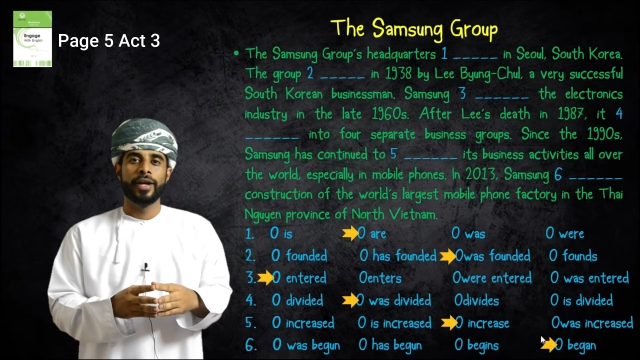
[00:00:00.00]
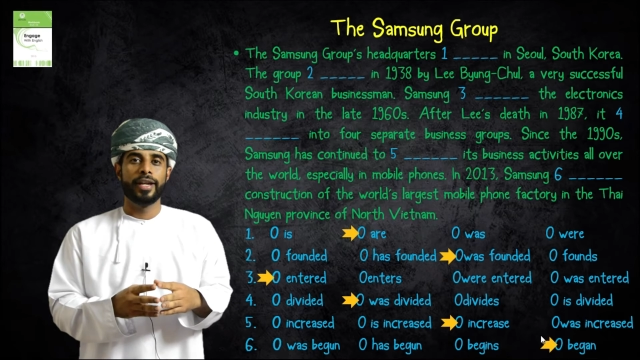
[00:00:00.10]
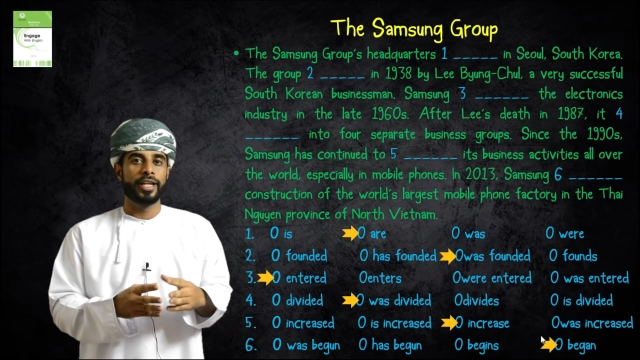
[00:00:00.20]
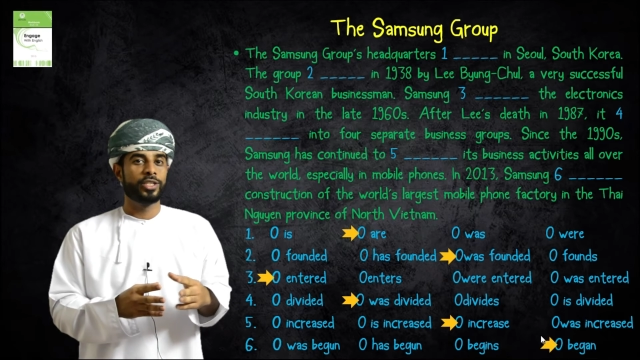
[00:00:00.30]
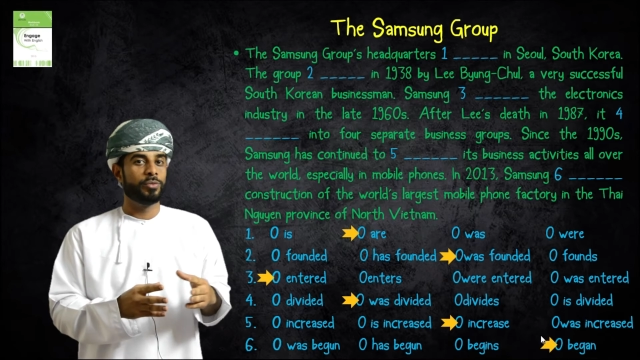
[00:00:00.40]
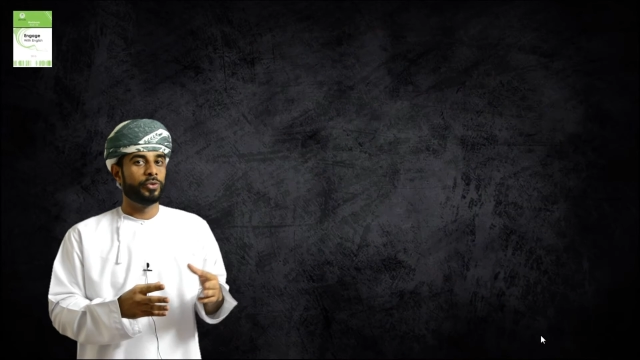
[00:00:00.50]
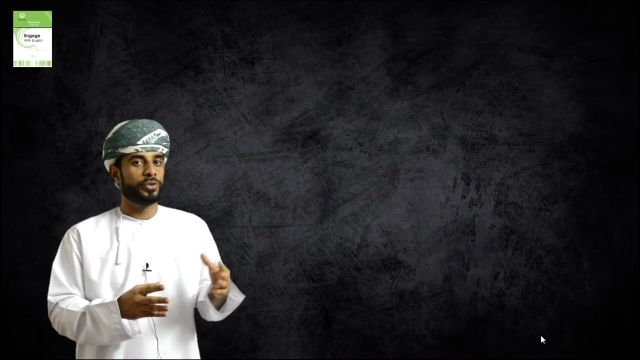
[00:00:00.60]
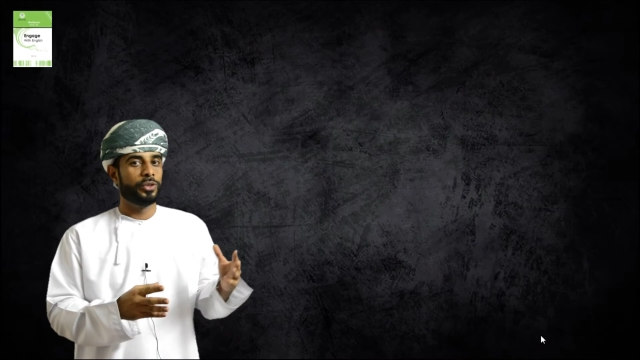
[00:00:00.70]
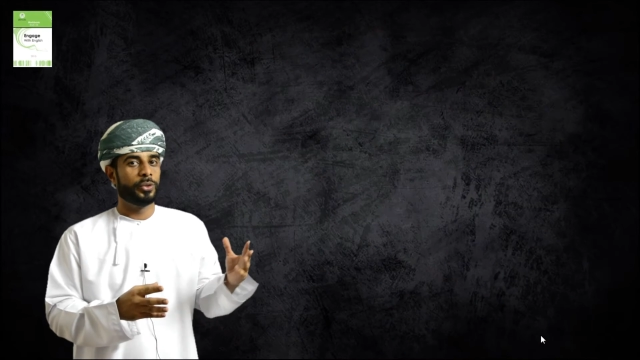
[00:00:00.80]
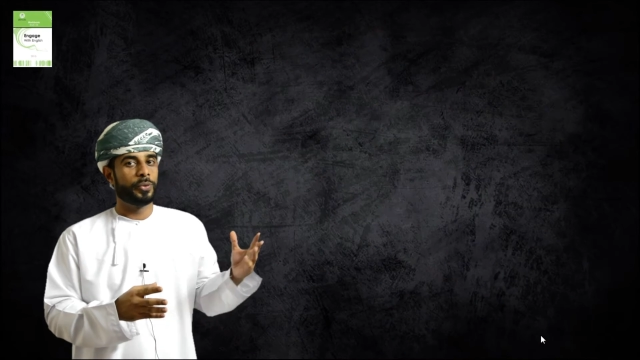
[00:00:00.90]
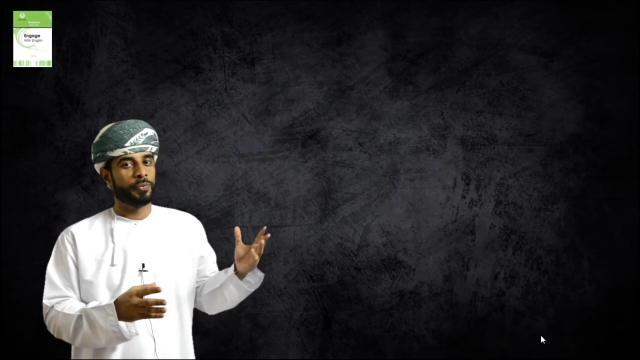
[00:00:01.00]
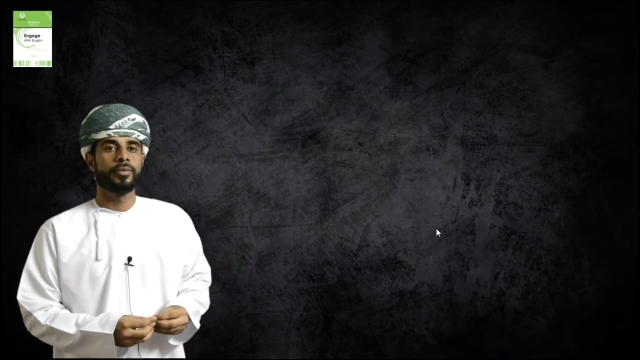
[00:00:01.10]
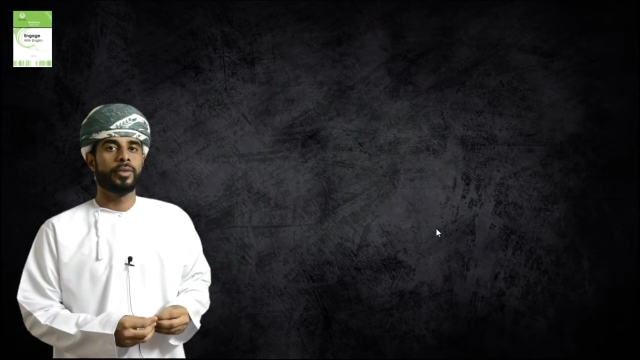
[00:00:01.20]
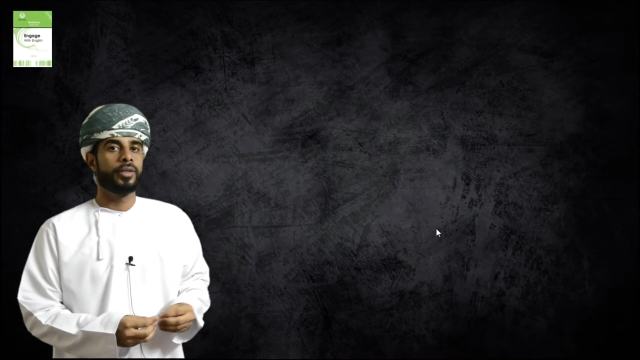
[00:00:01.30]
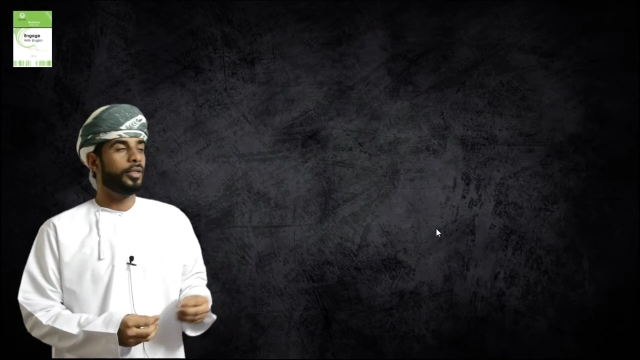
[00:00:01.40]
Let's move to
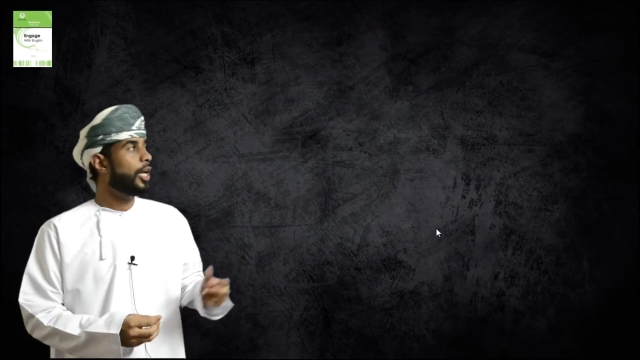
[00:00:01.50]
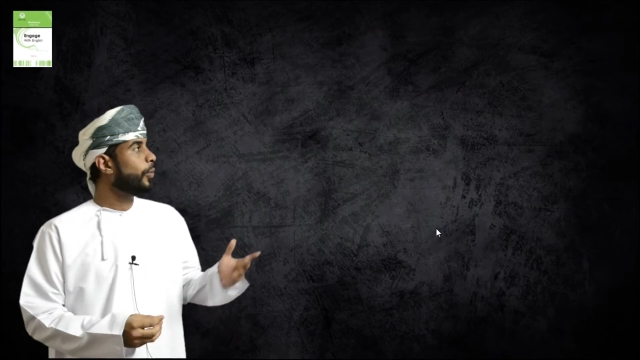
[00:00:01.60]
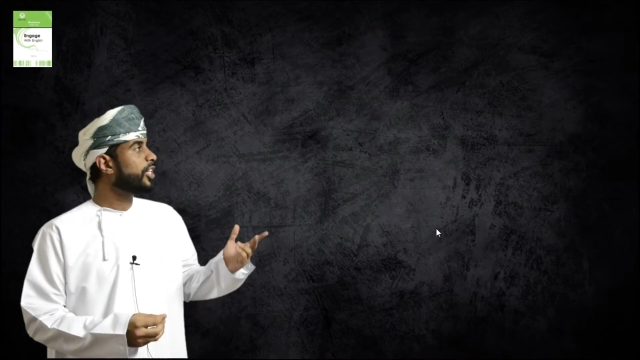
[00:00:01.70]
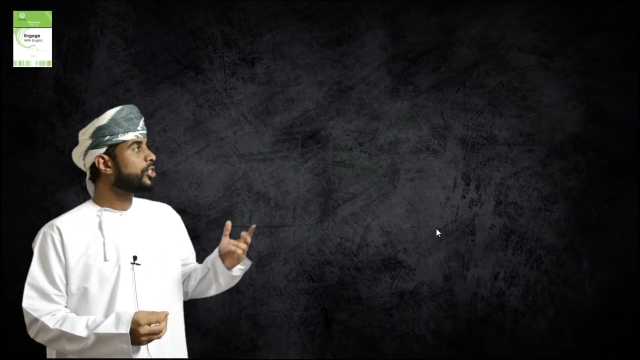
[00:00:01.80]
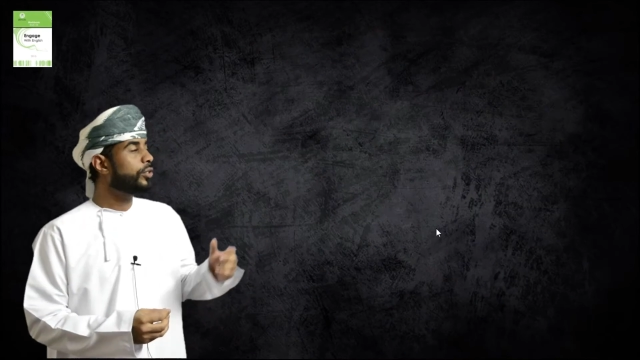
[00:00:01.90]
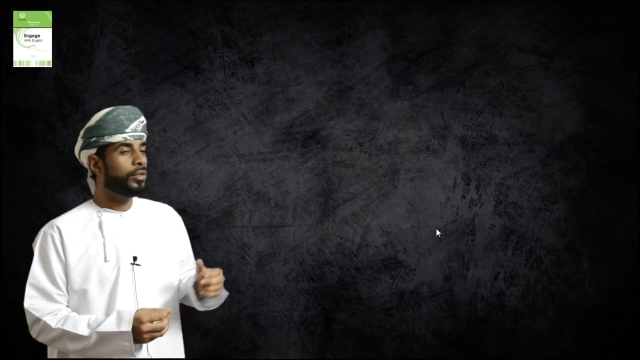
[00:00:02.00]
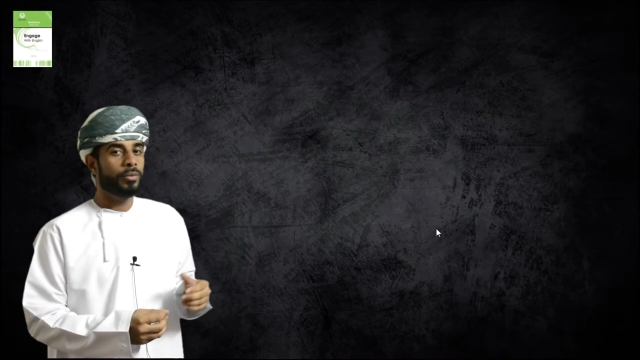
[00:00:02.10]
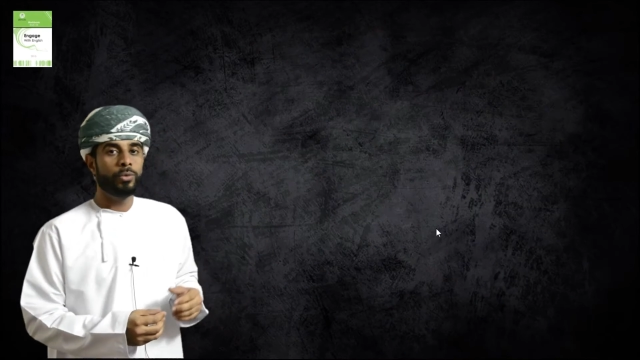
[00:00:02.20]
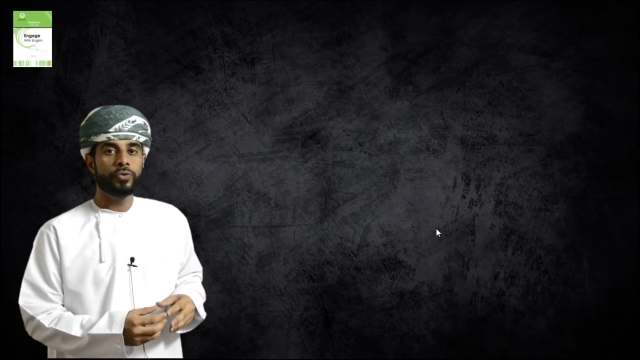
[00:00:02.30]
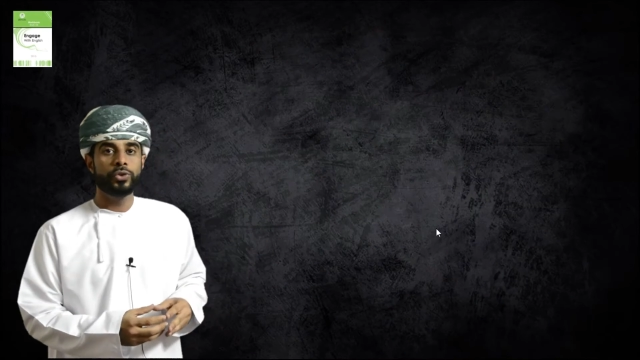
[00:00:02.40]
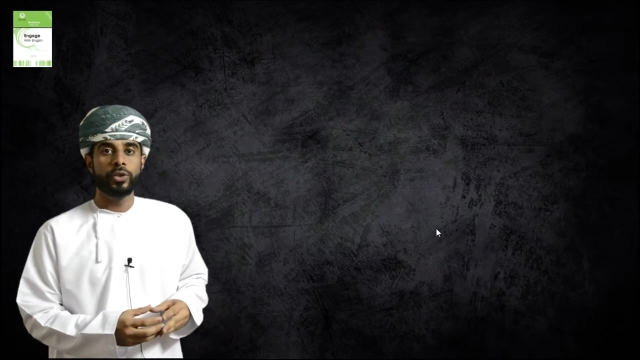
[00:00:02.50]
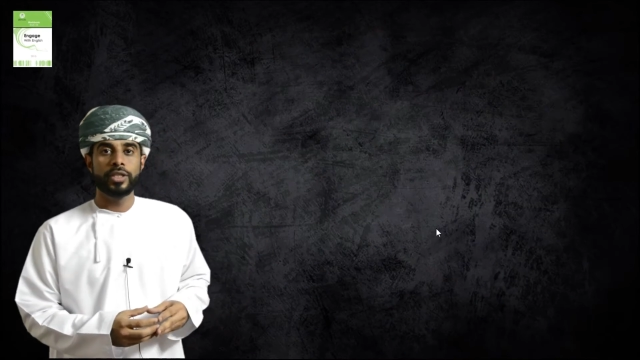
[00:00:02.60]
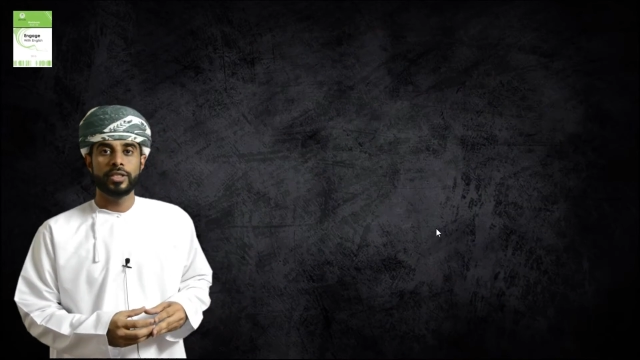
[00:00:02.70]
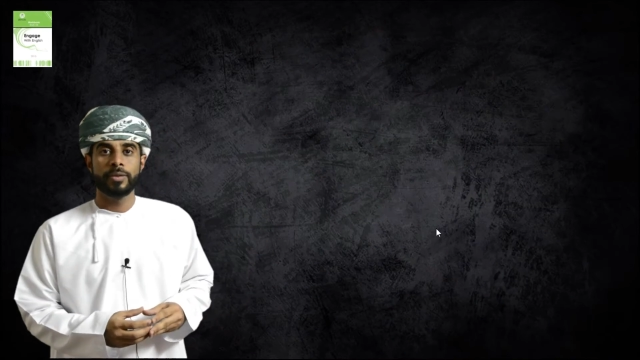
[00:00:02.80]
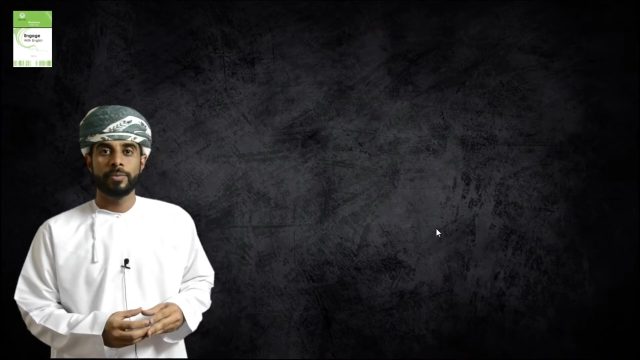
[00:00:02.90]

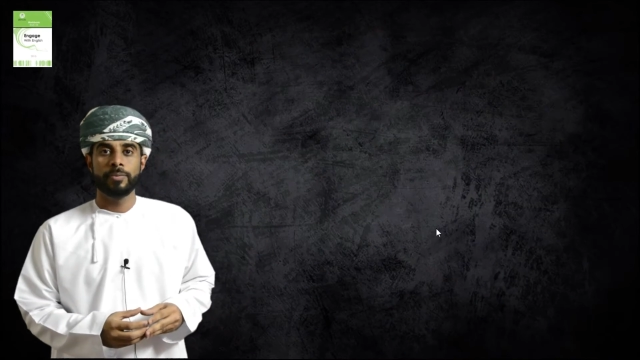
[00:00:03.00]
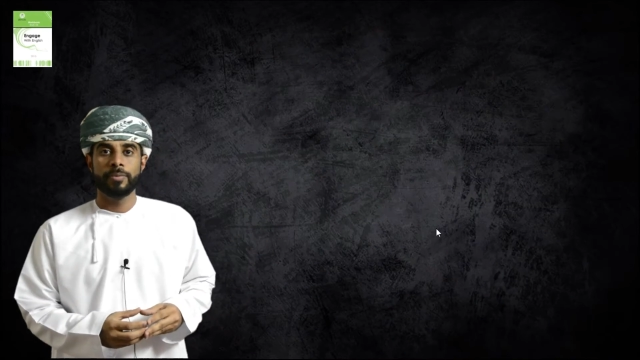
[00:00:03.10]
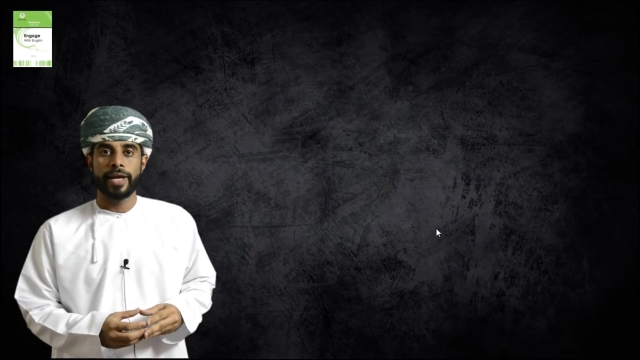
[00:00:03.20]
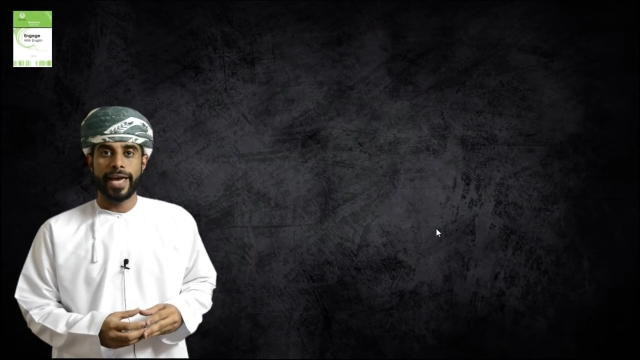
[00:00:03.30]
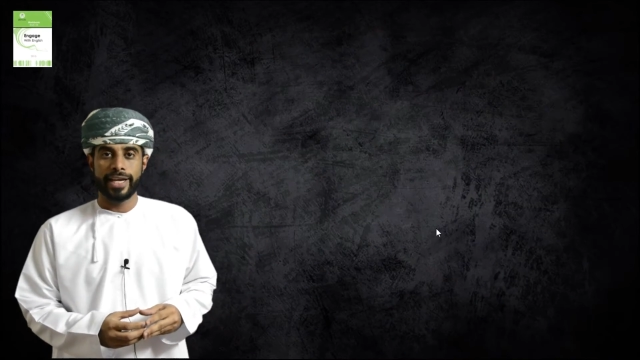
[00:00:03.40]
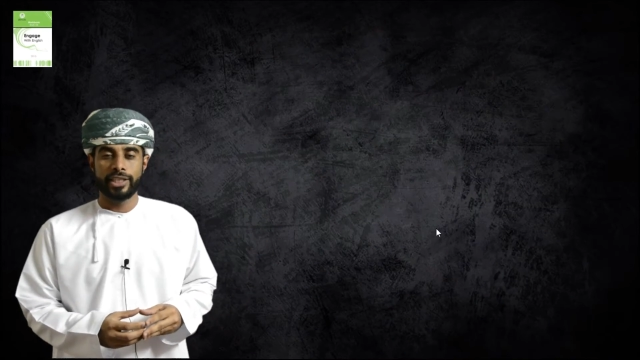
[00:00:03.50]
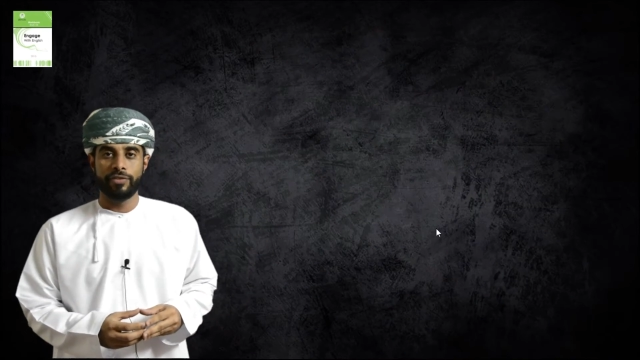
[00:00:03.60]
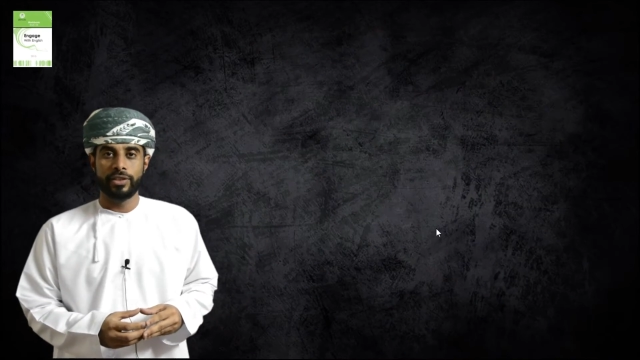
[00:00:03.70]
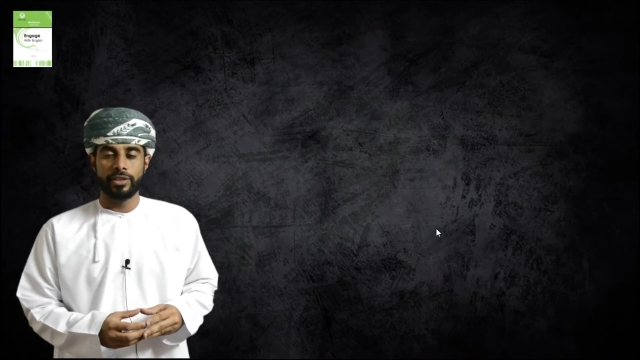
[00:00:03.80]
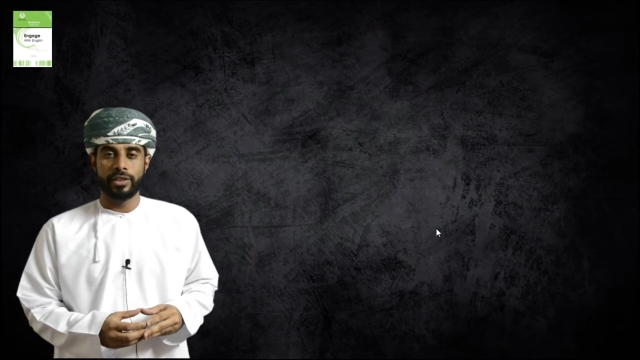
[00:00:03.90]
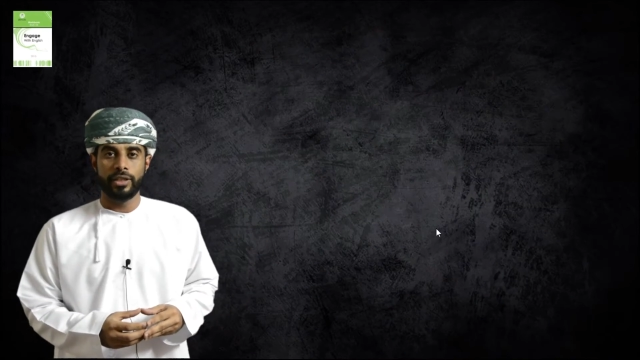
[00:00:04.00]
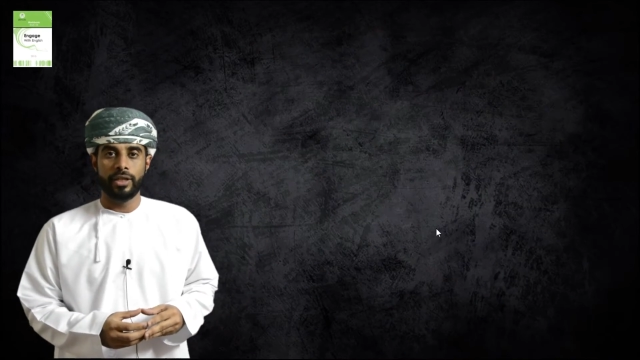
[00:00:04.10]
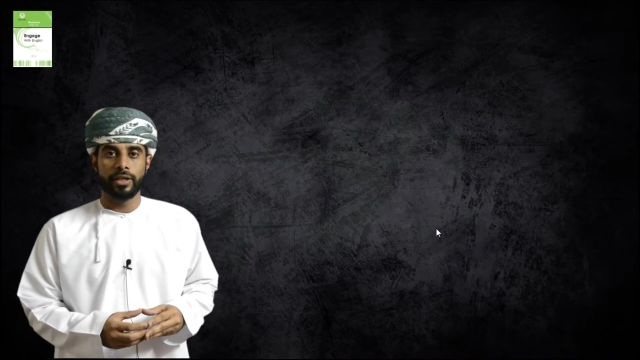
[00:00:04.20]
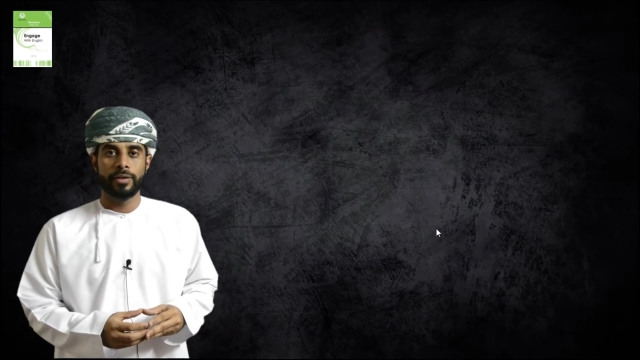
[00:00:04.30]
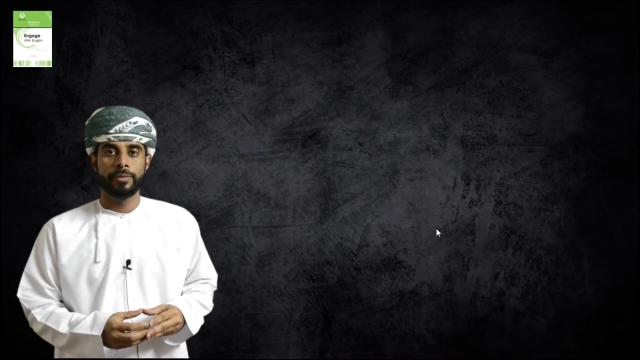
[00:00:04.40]
this activity in here.